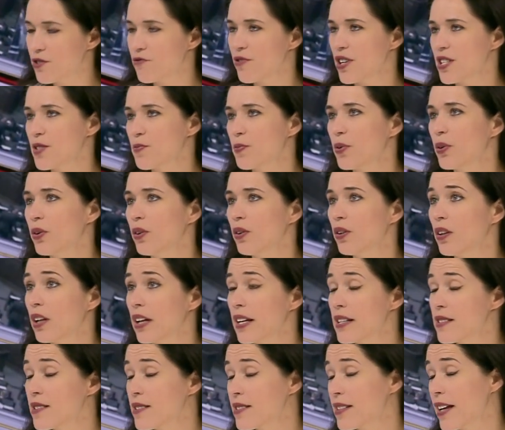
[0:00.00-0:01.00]

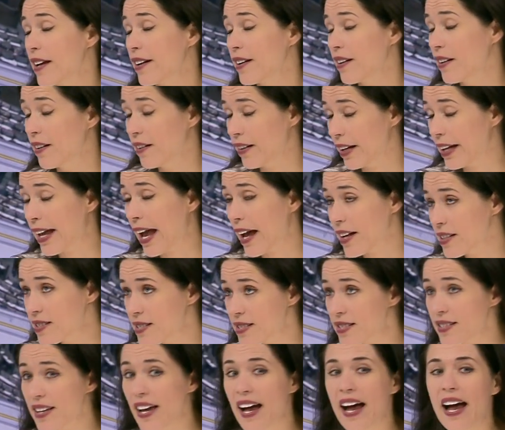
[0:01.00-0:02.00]
Tiraspol is uh,
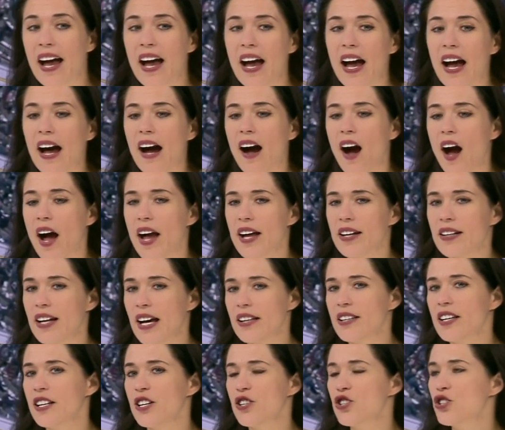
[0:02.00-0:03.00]
against. Uh,
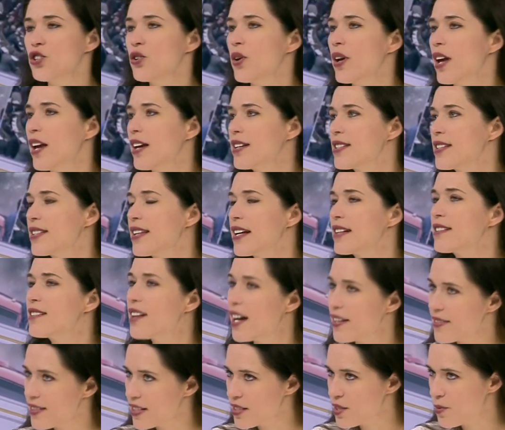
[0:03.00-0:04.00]
another issue is that
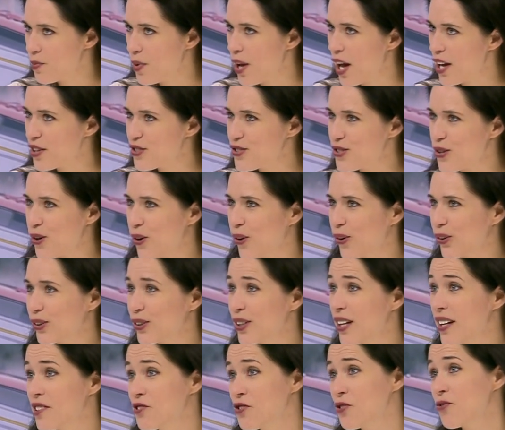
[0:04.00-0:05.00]
nothing depends on
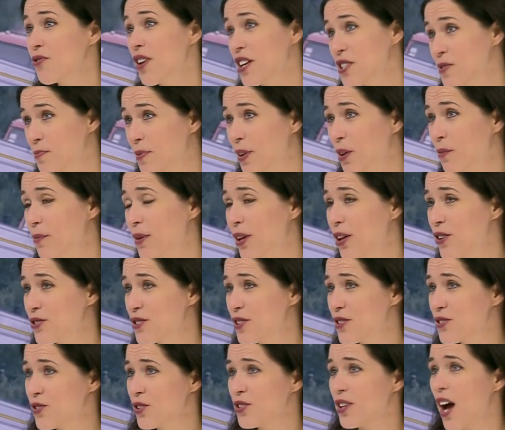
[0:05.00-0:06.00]
uh, Tiraspol, because
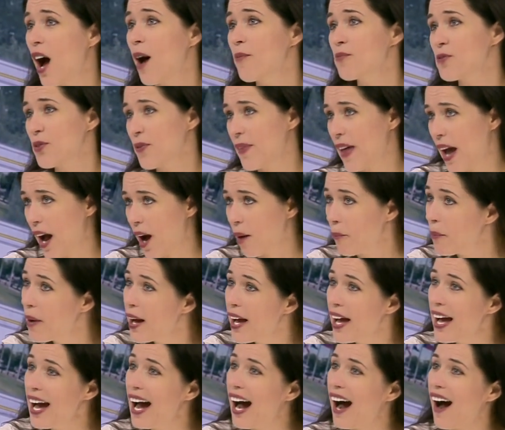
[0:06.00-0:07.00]
it's not up to them.
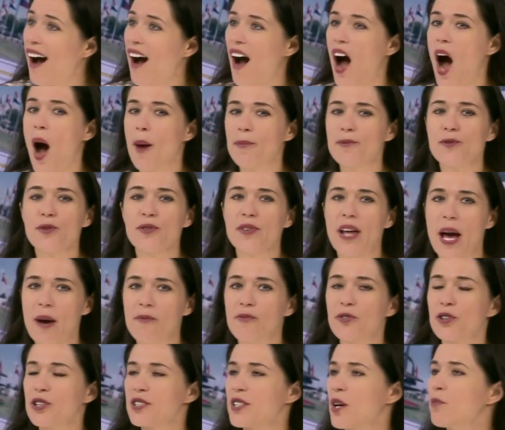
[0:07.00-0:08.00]
Uh, up to
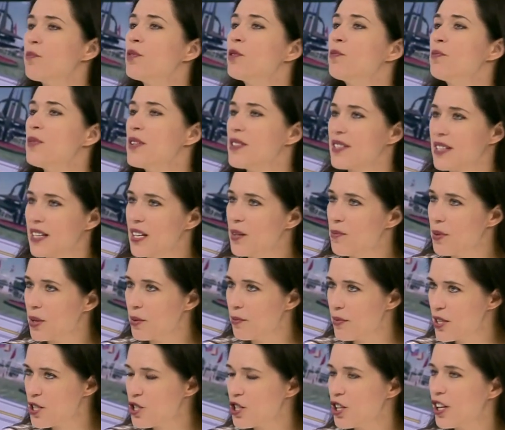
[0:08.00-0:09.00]
them, for example,
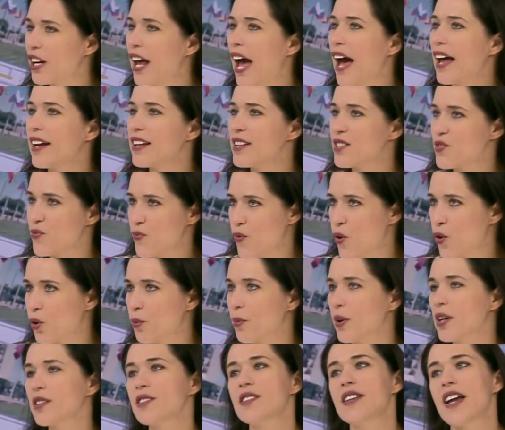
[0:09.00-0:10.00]
peacekeeping mission and its
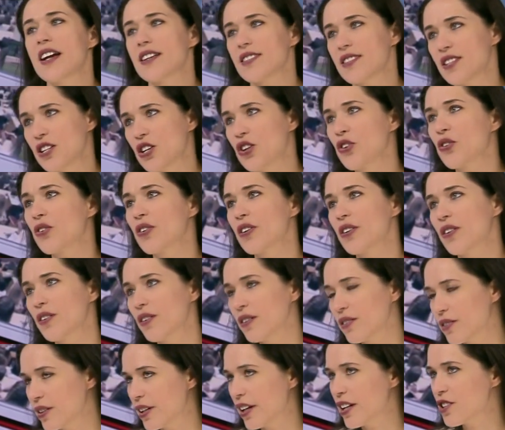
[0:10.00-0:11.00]
format. Yes, here
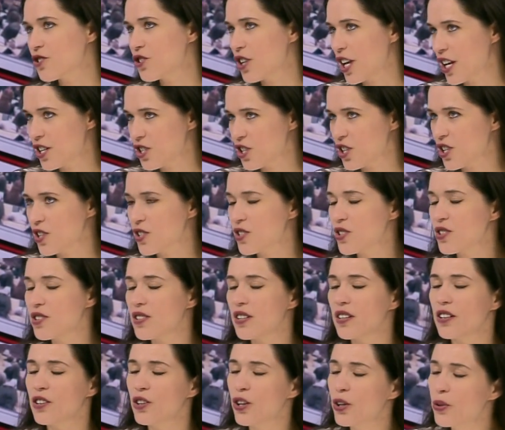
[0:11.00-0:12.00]
uh,
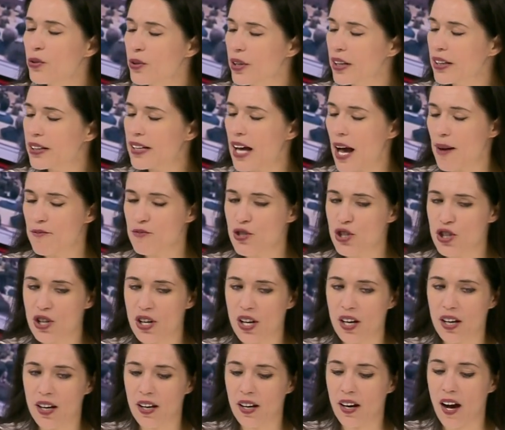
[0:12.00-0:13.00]
negotiations, including them, sh
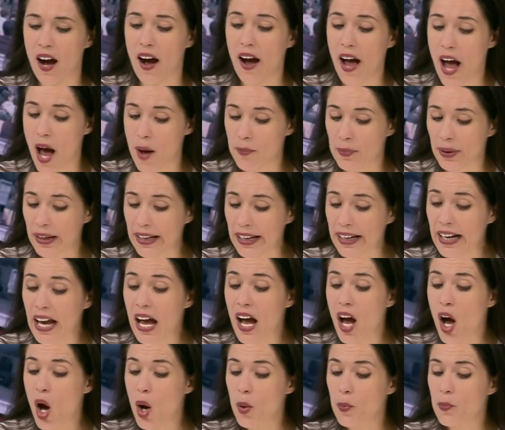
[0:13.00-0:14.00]
uh, are happening.
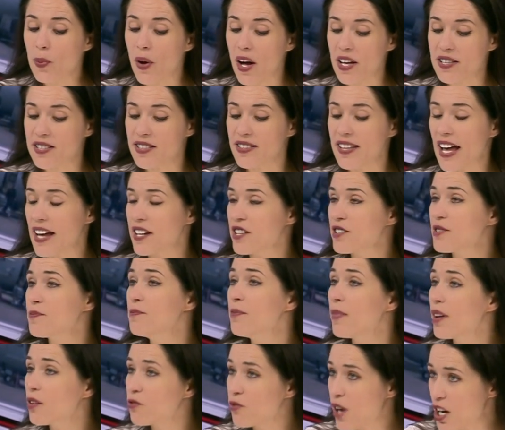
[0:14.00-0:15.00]
But that is
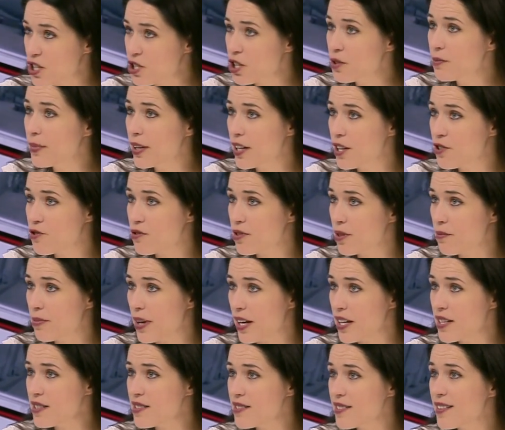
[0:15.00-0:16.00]
Russian military
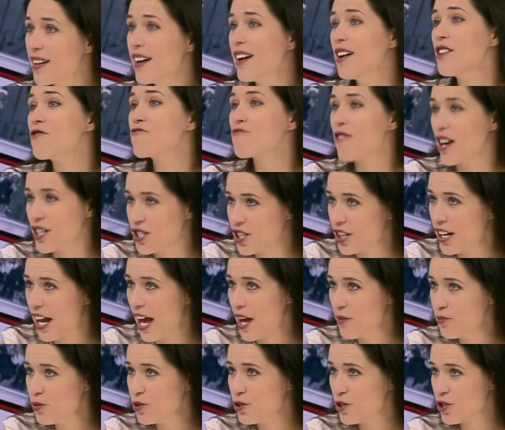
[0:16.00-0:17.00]
base, Russian
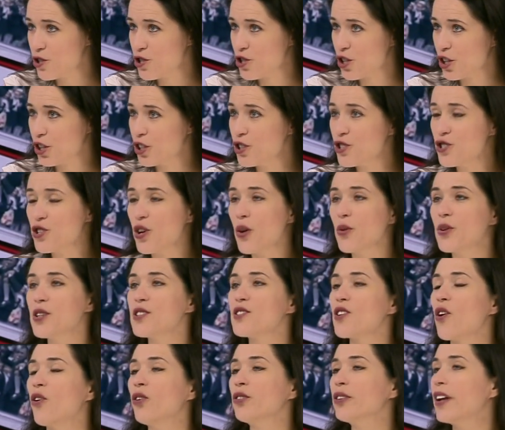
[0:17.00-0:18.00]
ammunition, so
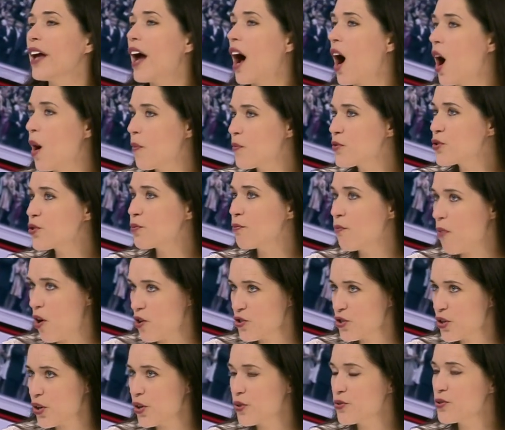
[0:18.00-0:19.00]
it's only up to
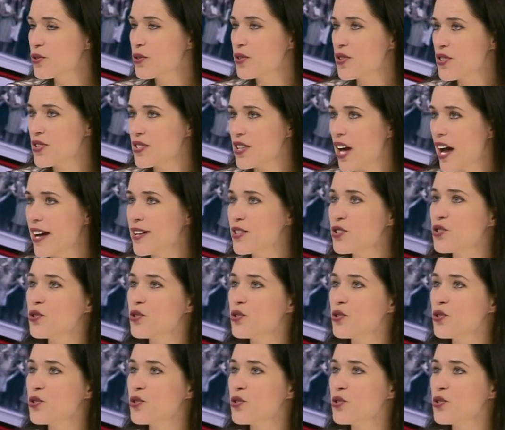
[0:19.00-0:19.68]
Moscow to decide